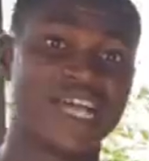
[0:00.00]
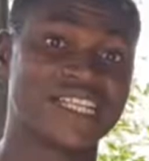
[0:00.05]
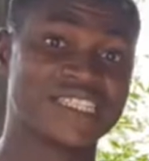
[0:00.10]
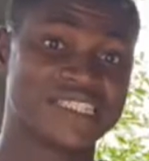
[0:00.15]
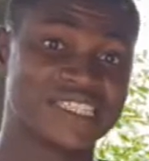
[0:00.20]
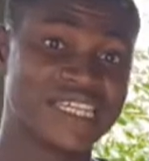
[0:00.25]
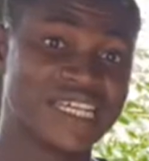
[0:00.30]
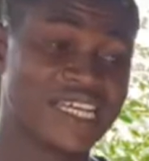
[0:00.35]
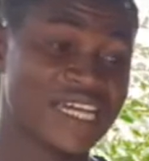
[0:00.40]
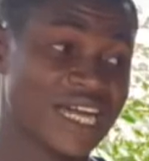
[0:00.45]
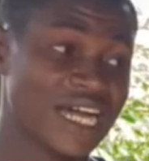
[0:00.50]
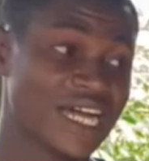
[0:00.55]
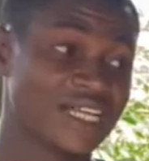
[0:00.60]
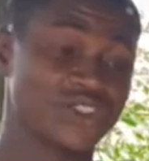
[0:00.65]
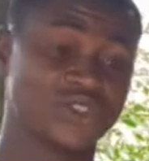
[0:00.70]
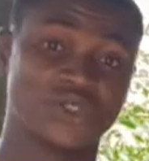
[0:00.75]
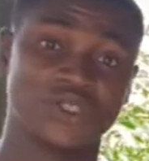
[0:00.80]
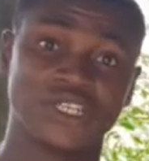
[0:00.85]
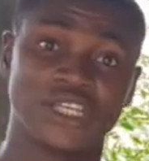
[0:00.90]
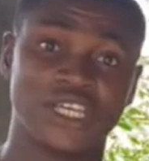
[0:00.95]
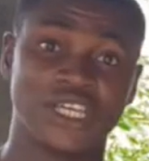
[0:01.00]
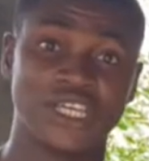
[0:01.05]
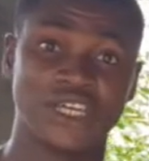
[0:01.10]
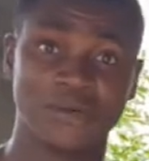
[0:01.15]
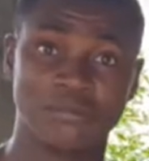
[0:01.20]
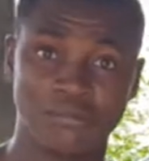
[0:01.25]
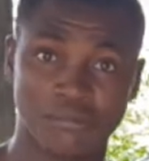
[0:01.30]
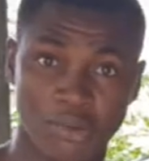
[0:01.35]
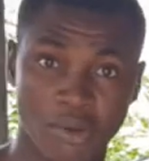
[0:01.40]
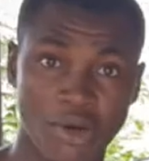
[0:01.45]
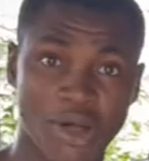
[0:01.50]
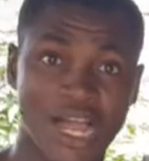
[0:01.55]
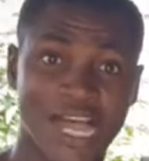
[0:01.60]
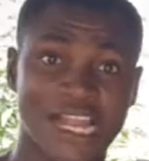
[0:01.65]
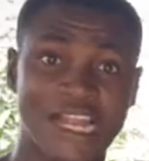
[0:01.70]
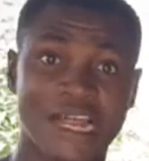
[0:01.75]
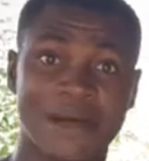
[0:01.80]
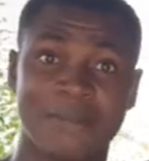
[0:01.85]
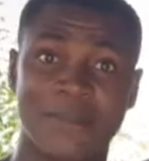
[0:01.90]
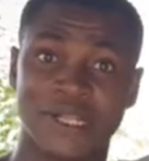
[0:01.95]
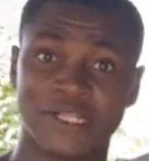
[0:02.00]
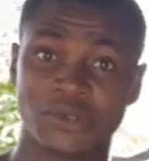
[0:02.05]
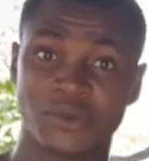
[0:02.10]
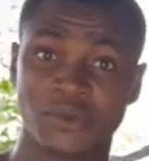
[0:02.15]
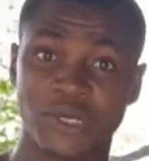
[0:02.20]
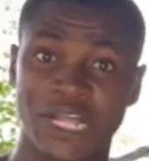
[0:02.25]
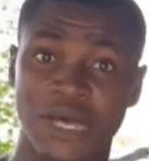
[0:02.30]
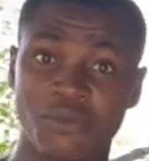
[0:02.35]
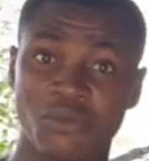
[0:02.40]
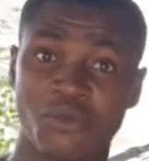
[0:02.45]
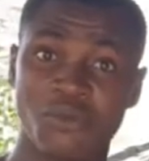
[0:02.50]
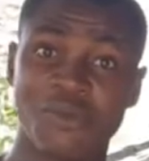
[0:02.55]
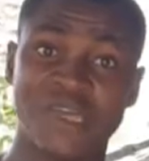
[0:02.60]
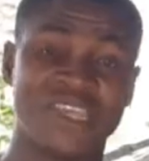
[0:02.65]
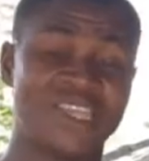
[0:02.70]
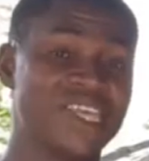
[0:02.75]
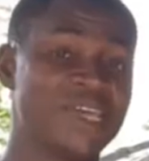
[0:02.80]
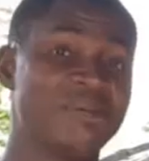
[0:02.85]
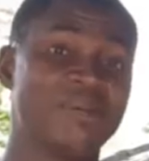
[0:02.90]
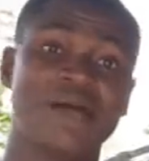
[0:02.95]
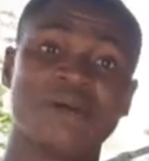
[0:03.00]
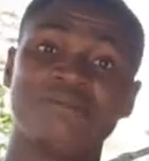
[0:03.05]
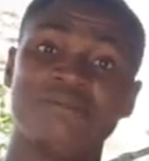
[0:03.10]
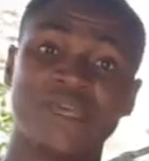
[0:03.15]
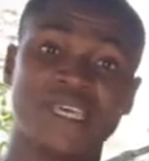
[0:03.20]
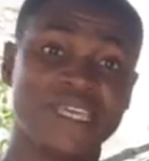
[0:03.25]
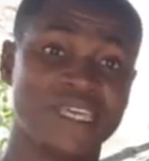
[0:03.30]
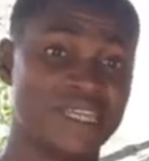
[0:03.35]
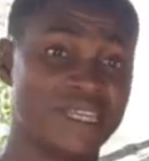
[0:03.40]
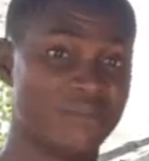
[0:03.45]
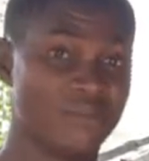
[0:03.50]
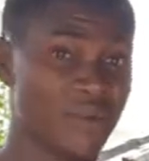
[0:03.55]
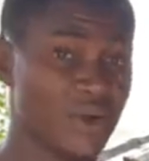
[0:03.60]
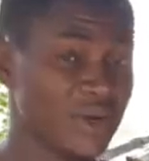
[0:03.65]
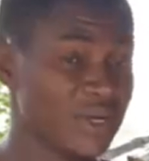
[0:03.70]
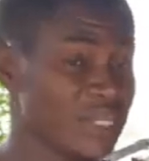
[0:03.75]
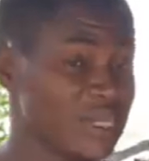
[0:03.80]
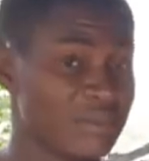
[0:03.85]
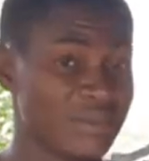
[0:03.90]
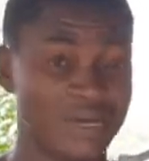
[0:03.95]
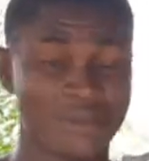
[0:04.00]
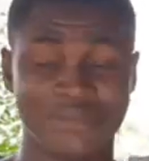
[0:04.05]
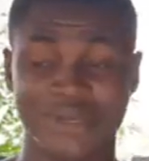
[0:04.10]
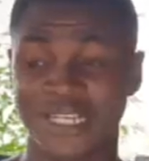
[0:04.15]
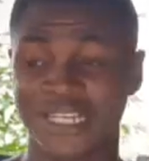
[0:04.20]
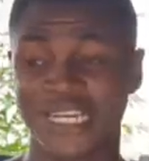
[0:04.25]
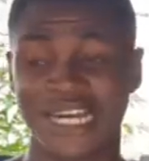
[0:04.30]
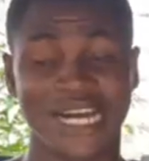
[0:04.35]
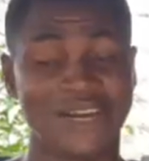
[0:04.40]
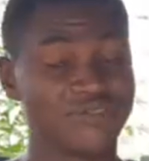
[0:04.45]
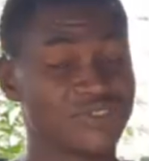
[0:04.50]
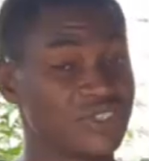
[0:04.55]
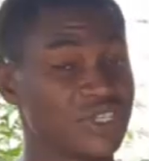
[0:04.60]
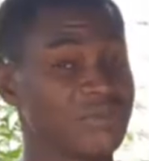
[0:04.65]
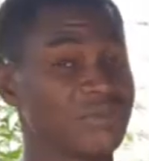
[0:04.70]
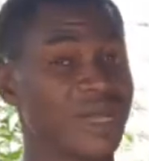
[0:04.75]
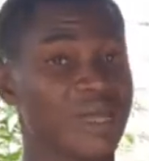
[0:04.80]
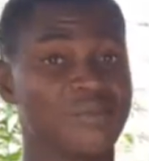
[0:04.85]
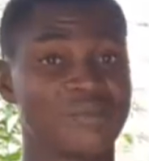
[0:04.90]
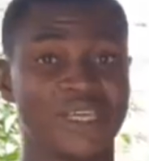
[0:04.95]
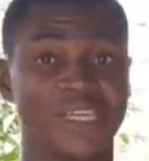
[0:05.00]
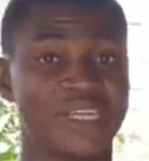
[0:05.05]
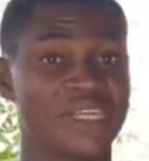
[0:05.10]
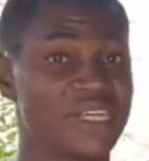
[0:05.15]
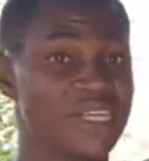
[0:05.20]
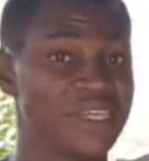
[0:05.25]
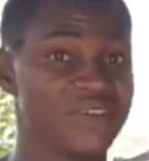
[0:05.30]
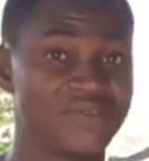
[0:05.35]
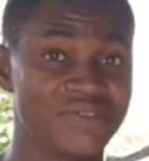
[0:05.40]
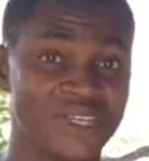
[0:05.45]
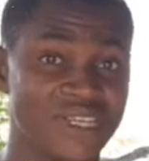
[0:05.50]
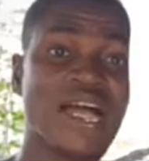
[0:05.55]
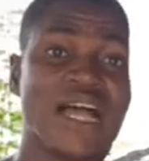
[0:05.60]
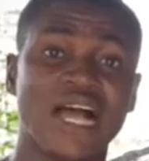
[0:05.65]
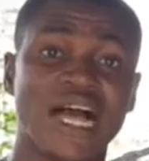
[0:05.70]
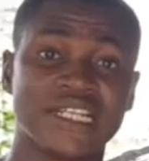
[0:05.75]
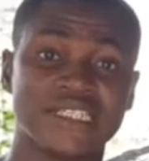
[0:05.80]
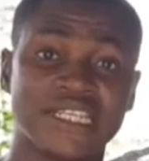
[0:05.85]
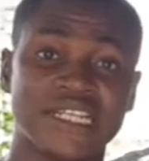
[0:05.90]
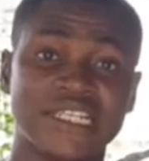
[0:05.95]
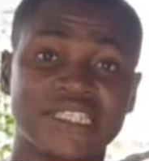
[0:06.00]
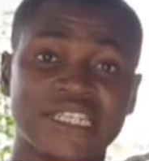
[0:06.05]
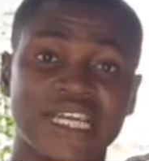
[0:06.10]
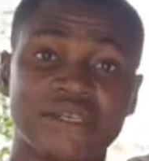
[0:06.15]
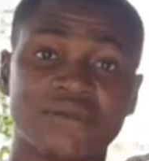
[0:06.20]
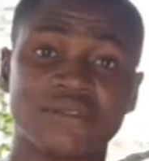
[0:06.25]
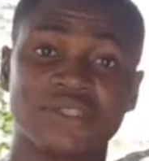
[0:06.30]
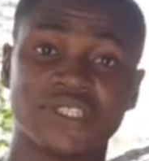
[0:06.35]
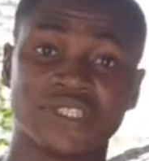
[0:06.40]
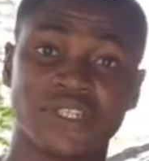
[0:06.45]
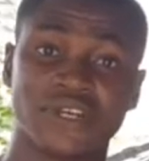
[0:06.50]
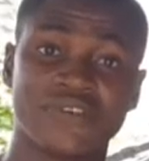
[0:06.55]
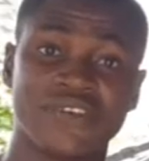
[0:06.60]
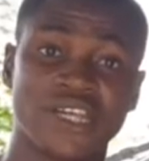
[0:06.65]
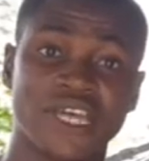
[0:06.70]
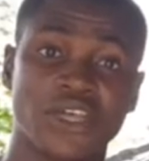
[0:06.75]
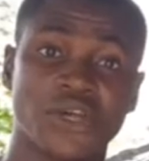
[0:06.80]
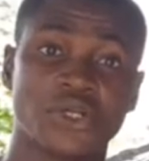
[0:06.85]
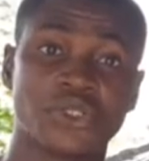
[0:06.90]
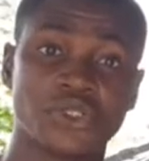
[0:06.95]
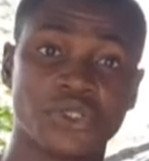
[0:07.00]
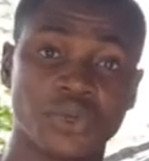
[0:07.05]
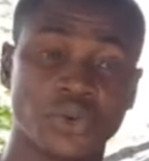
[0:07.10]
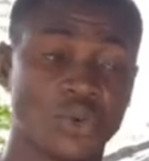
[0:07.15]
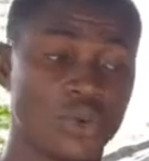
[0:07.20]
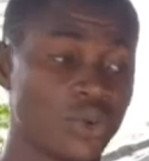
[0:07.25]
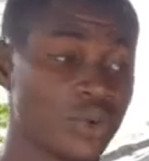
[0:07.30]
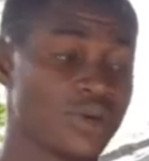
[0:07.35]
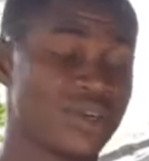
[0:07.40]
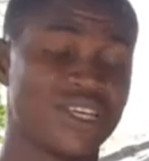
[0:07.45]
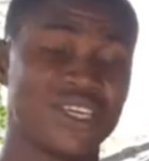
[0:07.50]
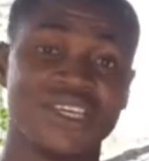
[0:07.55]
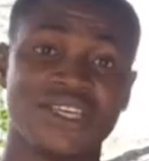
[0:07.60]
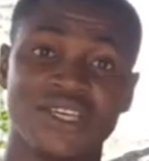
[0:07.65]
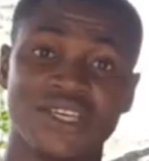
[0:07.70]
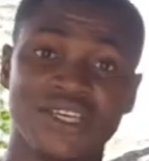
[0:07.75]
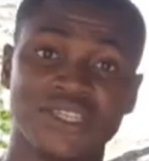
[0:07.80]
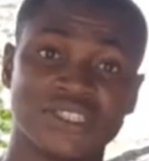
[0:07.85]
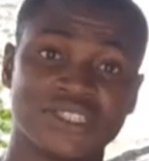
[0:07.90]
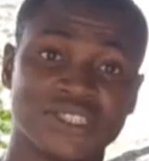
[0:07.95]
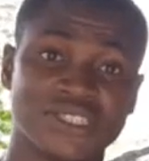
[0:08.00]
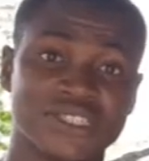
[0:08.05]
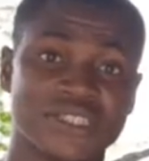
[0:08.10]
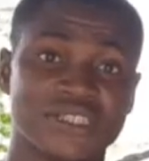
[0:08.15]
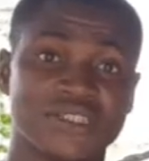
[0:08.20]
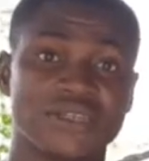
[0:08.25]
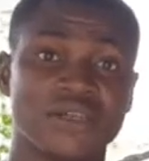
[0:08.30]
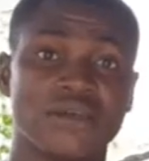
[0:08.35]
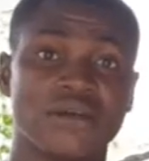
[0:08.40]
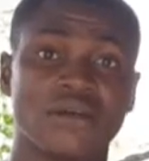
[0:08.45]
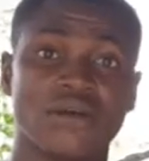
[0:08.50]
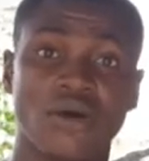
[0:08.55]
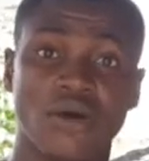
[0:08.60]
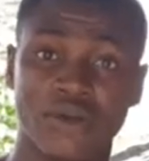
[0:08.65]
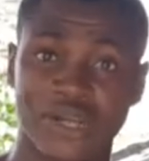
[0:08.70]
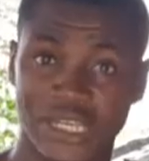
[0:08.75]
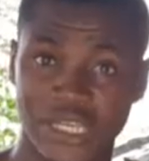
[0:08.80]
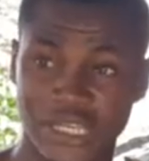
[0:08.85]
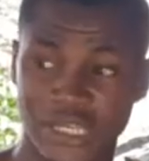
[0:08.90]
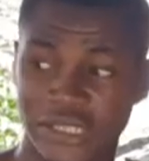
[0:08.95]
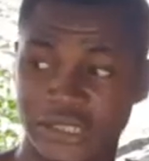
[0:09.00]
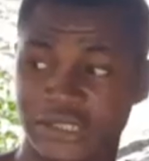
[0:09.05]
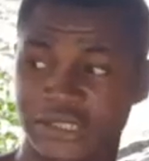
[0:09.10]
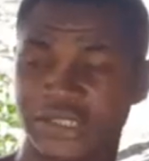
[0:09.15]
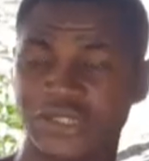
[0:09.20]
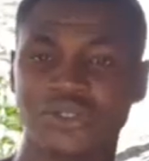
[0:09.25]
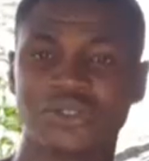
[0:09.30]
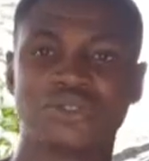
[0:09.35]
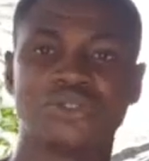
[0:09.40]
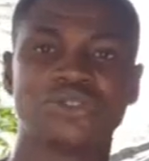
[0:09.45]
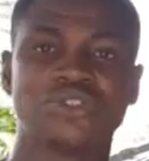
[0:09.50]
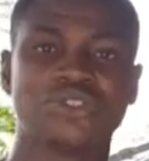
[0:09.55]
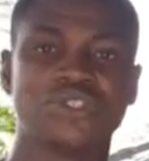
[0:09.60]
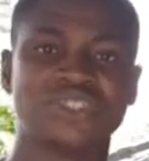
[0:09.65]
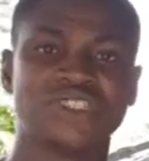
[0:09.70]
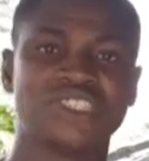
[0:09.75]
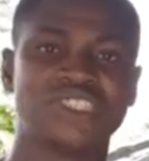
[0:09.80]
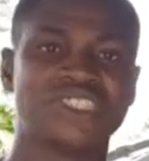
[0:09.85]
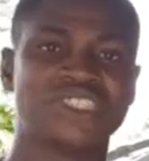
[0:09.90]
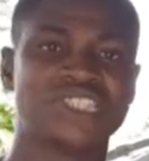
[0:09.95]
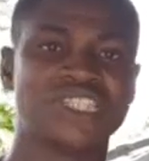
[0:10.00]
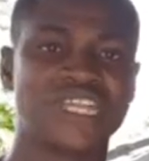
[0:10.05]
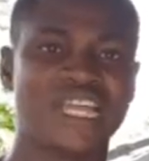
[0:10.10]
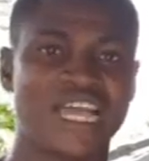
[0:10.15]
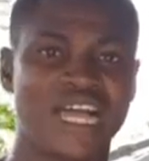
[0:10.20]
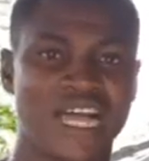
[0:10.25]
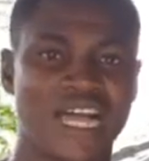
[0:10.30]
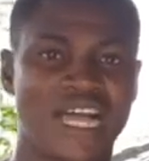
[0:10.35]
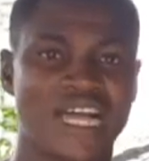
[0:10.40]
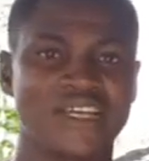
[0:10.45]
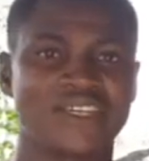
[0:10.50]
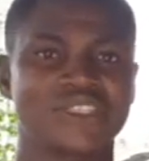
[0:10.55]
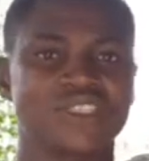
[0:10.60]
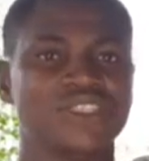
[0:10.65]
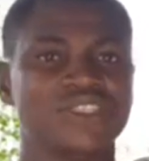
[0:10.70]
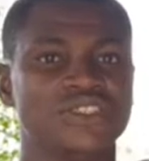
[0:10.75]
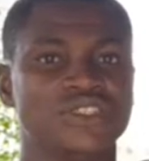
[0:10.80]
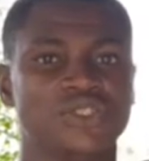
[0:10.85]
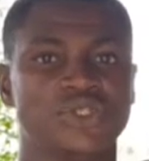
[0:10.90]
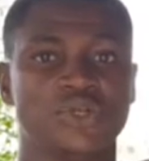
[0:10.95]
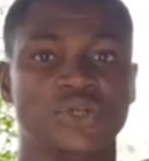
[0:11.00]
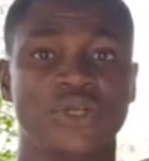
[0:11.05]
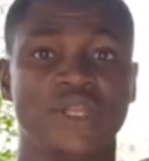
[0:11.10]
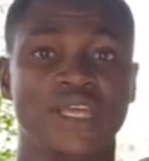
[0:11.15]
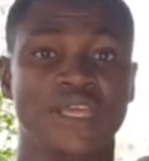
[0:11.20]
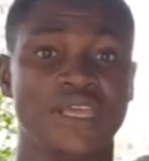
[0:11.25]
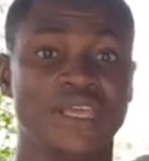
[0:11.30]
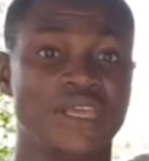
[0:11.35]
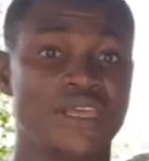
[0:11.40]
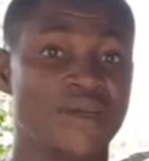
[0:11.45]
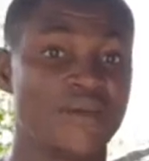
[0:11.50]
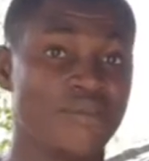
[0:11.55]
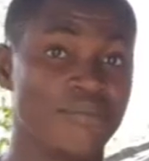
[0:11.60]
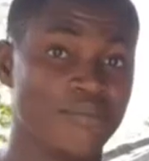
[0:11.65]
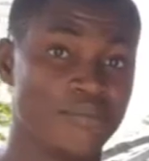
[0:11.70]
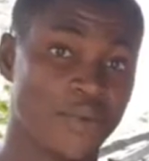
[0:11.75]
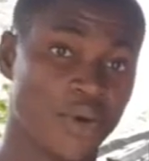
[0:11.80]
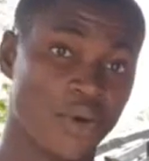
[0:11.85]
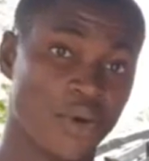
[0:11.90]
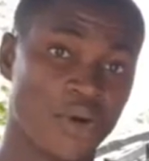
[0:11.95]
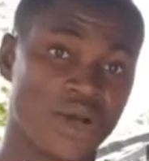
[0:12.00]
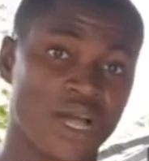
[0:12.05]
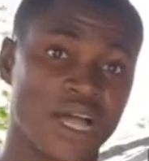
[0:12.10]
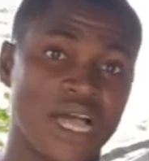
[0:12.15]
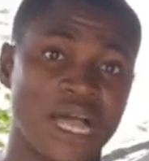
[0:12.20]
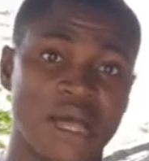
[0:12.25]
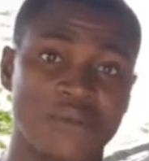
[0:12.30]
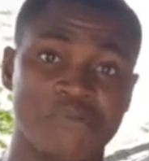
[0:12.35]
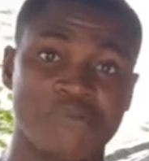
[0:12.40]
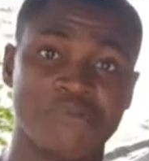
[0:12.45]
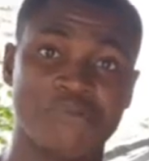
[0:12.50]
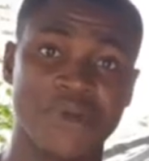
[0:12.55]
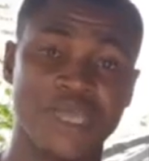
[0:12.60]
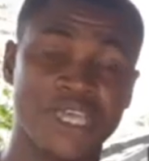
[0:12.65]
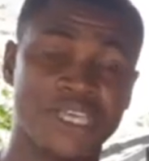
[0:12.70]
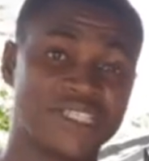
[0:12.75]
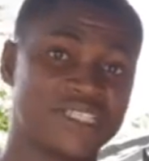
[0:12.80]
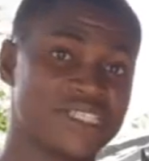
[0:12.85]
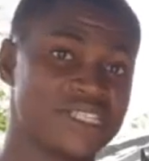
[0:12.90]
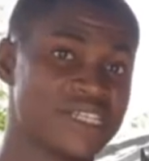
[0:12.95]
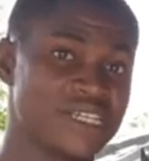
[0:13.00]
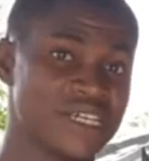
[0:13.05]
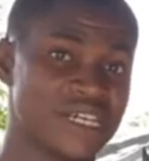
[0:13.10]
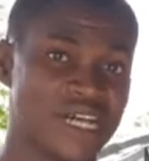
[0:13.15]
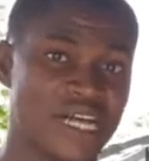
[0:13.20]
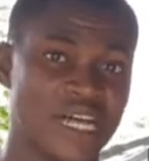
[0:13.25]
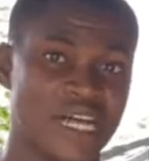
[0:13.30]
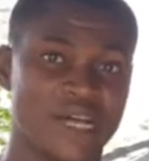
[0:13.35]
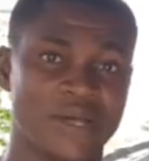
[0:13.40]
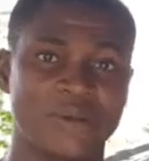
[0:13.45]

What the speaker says: take her to the buck at that particular moment. It might be in the morning, it might be in the afternoon, it might be in the evening. At any time you discover that your doe is on heat, just take her to the buck and mate her.